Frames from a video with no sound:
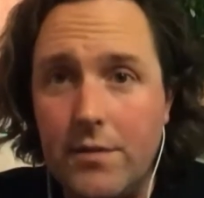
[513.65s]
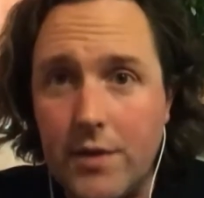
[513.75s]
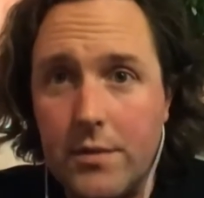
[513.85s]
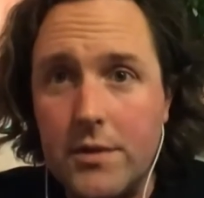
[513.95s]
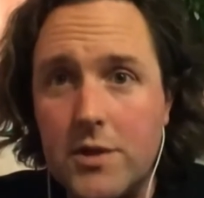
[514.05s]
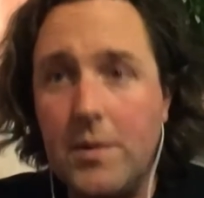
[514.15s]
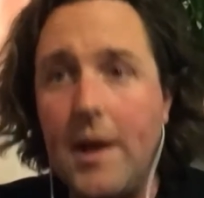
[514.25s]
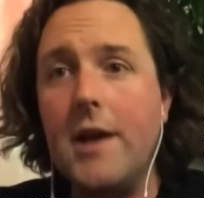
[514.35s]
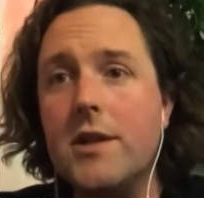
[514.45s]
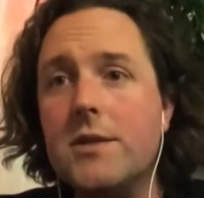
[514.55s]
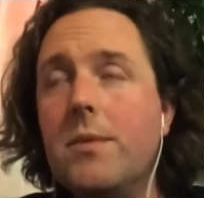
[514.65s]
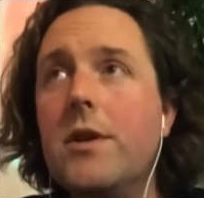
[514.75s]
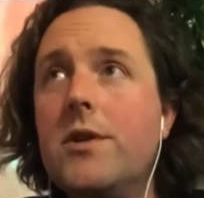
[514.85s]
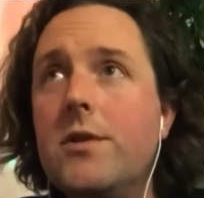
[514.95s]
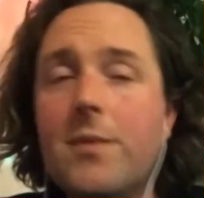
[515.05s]
out there with a splash. We
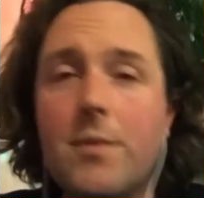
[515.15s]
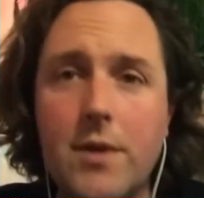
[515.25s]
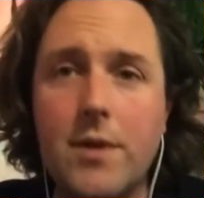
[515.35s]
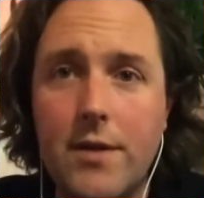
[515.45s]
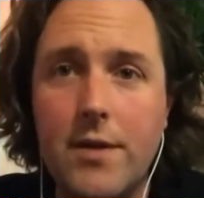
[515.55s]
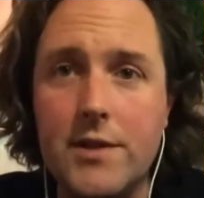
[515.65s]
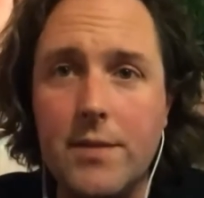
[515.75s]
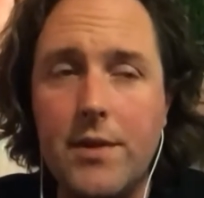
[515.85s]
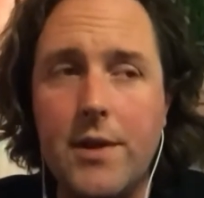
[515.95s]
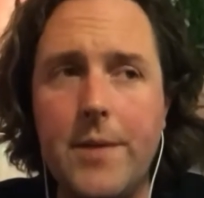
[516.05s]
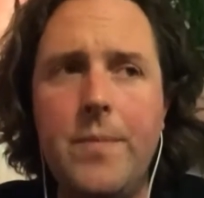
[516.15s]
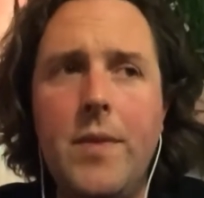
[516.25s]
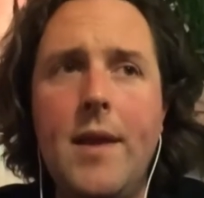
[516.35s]
want to do something really interesting with it.